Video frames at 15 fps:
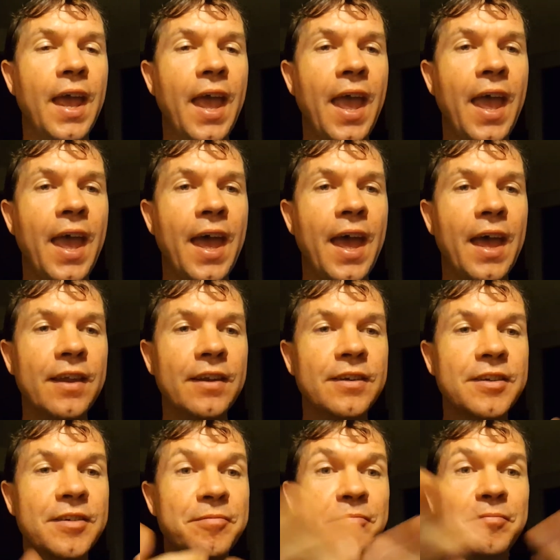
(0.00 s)

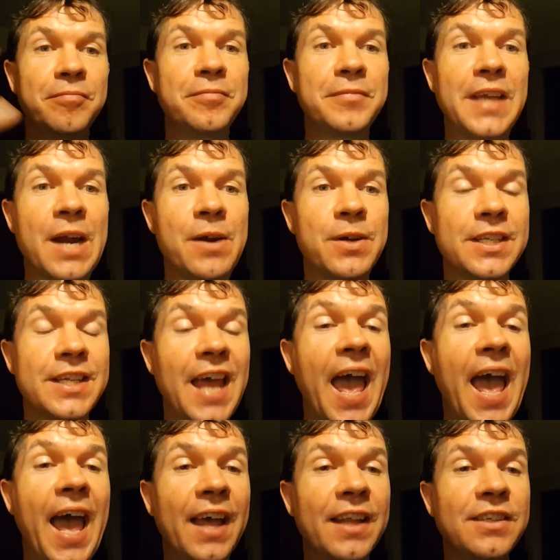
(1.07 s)
And Terrence
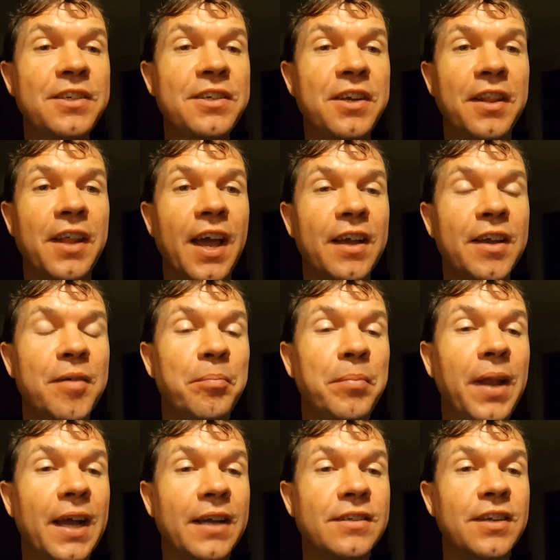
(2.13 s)
adds to that
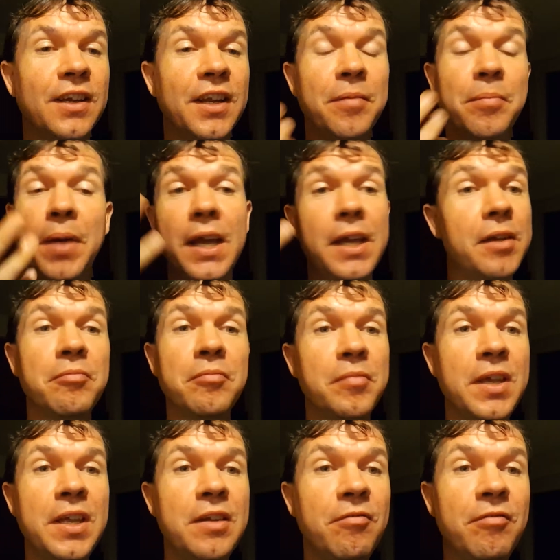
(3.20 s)
complexity by
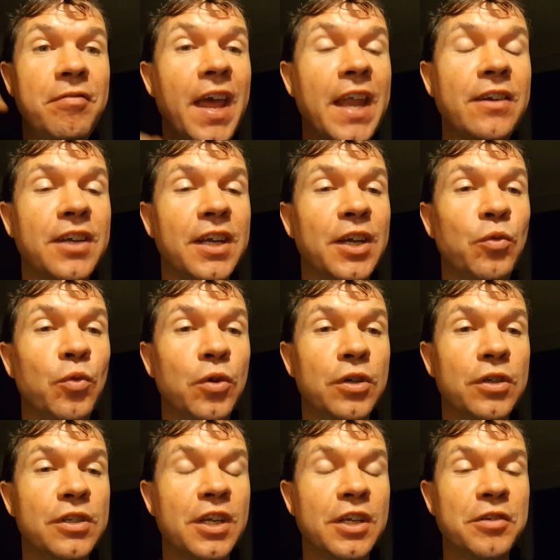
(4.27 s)
inventing
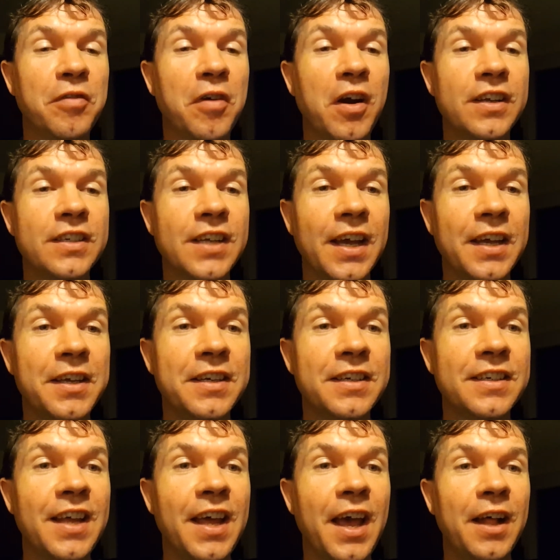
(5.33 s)
words, as far as I
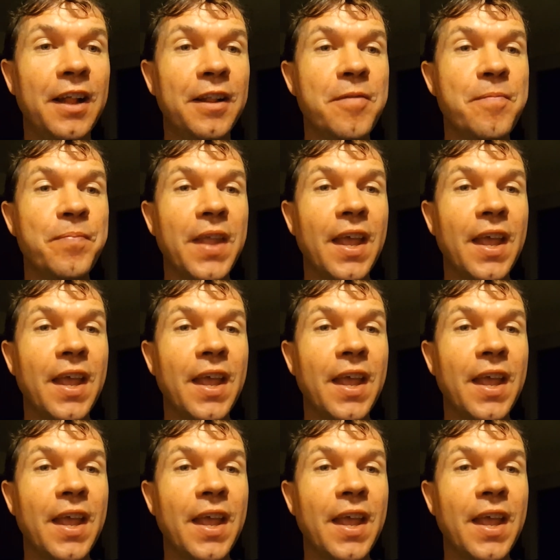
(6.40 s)
can tell,